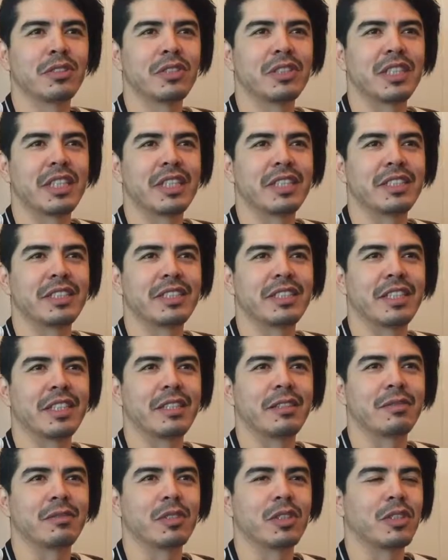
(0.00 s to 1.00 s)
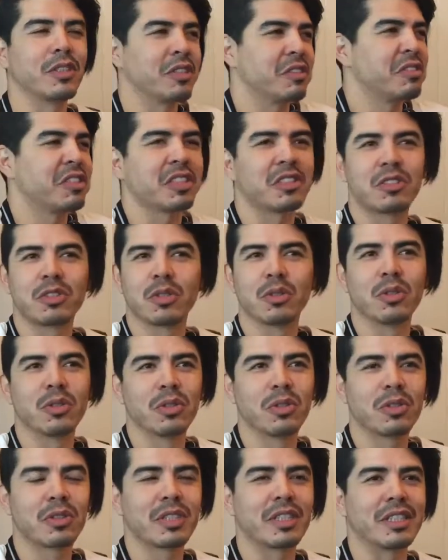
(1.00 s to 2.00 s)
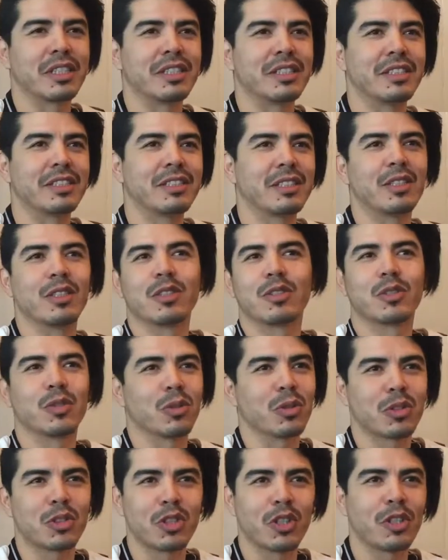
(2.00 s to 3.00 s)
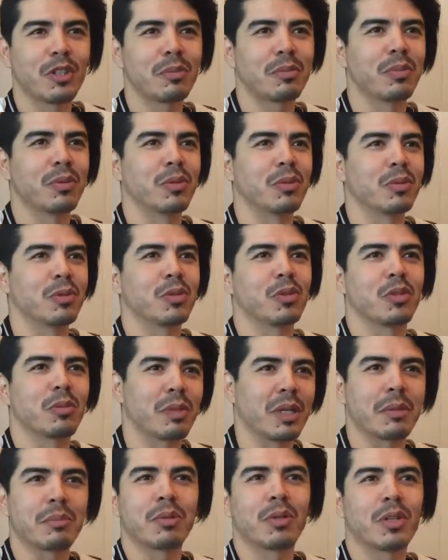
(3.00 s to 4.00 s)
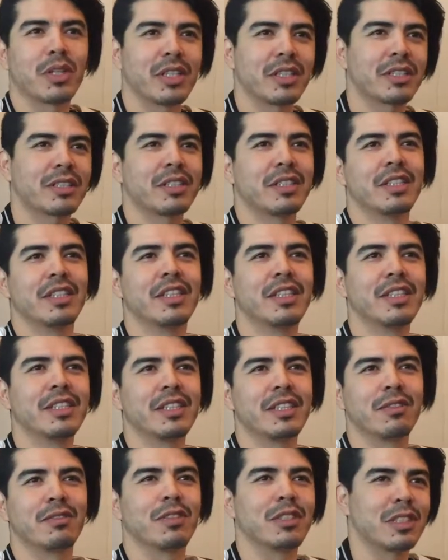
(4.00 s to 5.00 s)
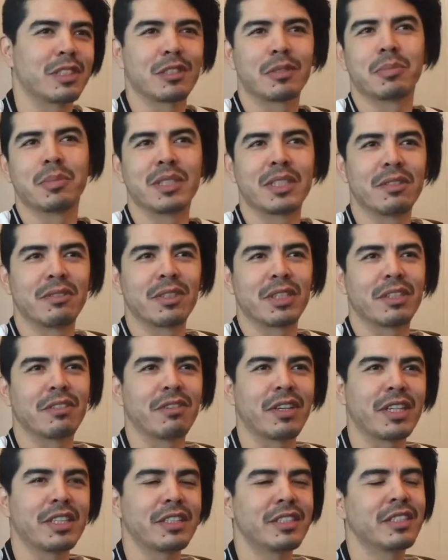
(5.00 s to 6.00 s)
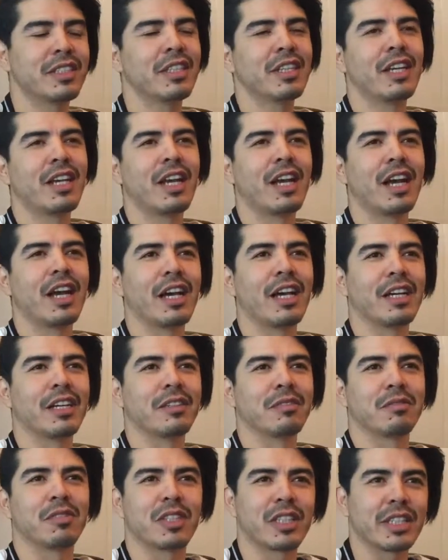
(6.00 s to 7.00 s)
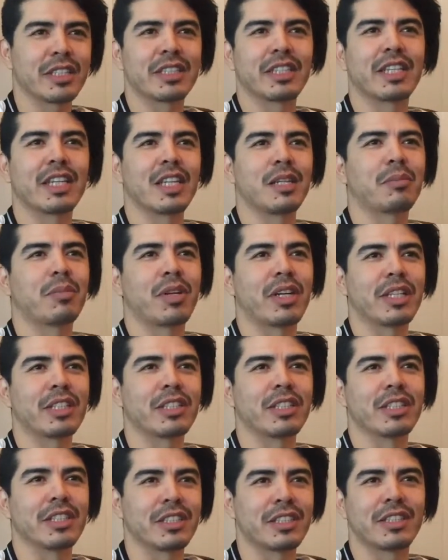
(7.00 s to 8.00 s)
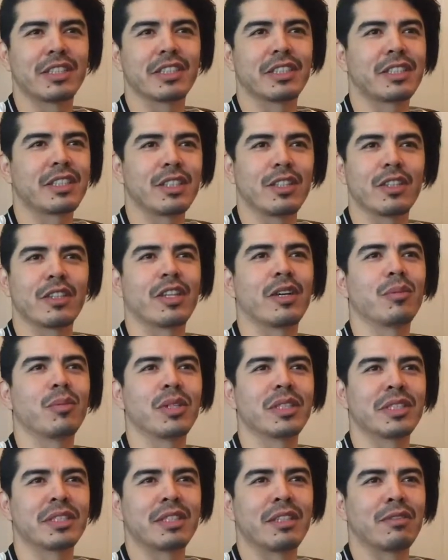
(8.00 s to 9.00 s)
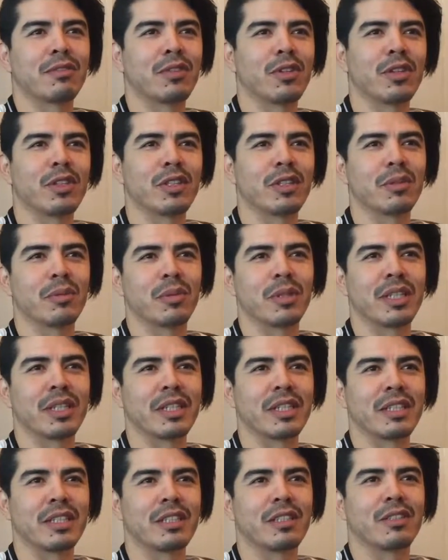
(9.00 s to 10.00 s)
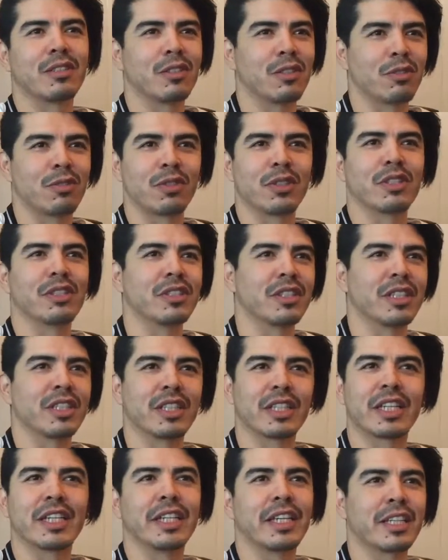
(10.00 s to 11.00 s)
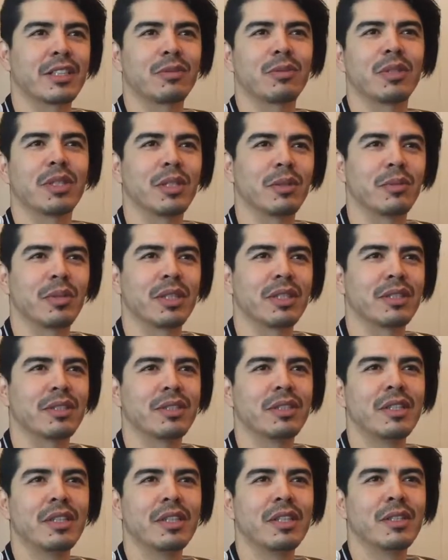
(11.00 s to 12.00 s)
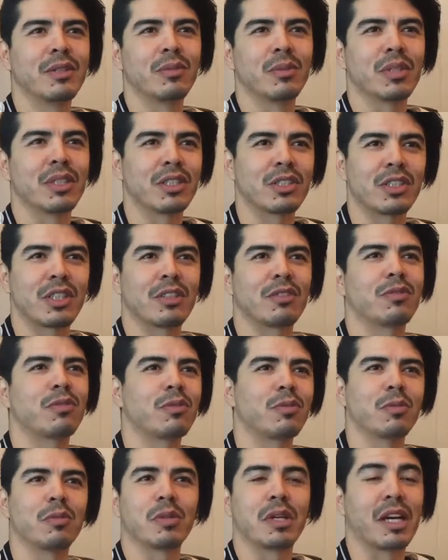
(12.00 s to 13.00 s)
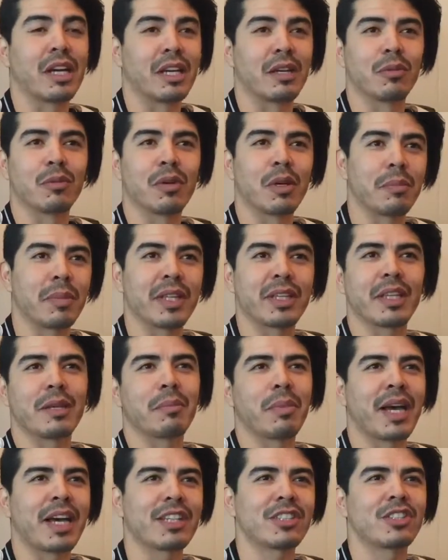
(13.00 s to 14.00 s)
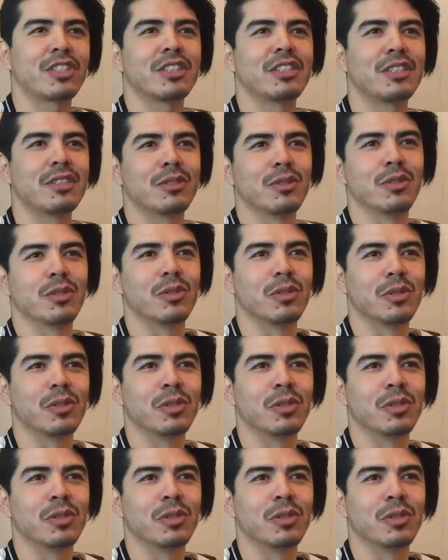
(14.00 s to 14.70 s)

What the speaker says: and just talk and talk shop or talk about product if it's a specific event. I guess the collaboration is just that one step further, where you feel like you connect really well with a chef about their passion or